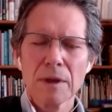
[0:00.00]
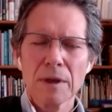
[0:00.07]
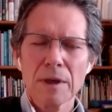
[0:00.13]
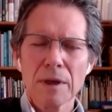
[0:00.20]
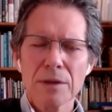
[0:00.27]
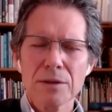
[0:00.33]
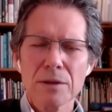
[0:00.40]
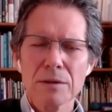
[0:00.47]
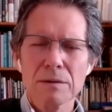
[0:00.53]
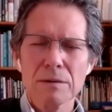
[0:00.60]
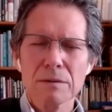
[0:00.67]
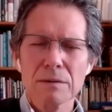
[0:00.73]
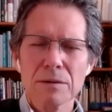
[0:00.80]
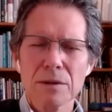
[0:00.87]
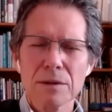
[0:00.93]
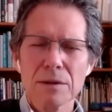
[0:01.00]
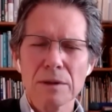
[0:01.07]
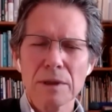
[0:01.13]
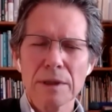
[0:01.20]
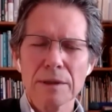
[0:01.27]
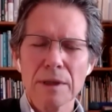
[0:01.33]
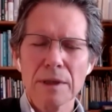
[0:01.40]
And just
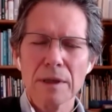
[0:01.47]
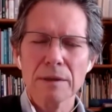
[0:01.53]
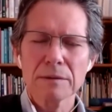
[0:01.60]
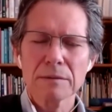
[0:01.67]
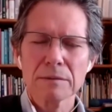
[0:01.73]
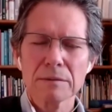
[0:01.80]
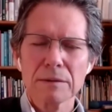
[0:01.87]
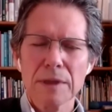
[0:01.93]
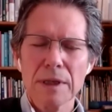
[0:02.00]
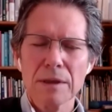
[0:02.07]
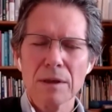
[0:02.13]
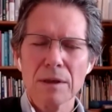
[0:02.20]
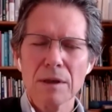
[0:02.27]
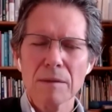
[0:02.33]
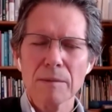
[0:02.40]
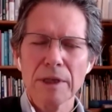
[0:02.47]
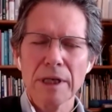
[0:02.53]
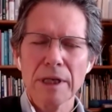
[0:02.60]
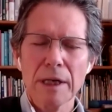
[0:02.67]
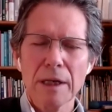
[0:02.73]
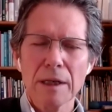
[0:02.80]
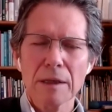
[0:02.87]
let that arm and
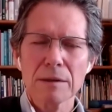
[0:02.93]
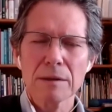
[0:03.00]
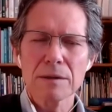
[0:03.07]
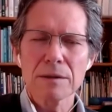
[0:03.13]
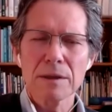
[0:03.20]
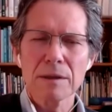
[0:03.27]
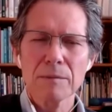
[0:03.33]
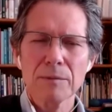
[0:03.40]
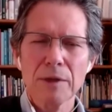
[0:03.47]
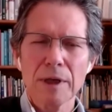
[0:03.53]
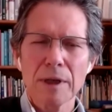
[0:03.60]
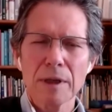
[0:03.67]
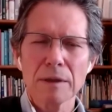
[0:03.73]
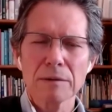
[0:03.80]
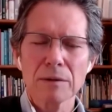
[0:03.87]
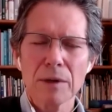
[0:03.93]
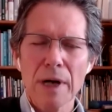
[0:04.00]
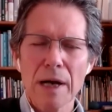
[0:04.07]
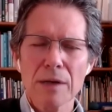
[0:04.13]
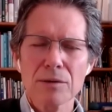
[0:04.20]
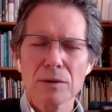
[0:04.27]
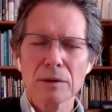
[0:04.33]
that hand just come down
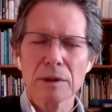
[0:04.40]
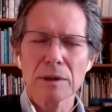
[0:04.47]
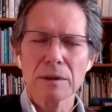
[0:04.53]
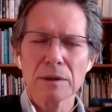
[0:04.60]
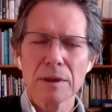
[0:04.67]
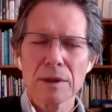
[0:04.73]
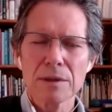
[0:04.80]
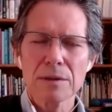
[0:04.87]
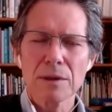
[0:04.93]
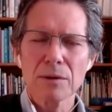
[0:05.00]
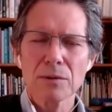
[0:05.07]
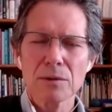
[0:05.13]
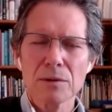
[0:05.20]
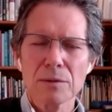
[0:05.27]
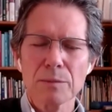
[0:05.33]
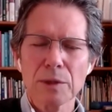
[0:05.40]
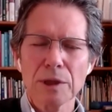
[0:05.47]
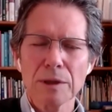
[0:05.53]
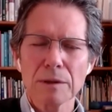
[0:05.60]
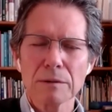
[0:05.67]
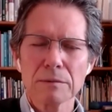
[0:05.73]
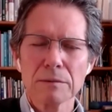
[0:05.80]
gradually at its own
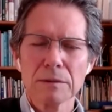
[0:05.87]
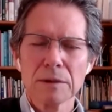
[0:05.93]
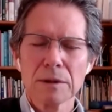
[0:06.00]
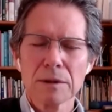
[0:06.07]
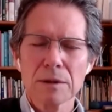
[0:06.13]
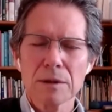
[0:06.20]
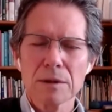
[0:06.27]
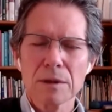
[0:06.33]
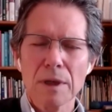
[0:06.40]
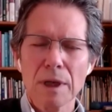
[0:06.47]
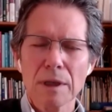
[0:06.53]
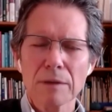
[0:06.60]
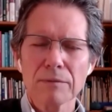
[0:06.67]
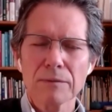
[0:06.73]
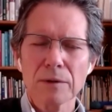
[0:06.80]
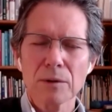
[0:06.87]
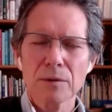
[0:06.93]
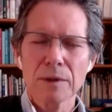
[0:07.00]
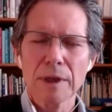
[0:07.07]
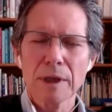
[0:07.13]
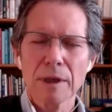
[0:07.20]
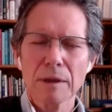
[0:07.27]
speed, just kind of
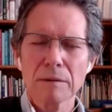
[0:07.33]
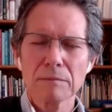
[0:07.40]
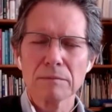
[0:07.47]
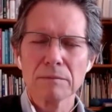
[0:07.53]
float down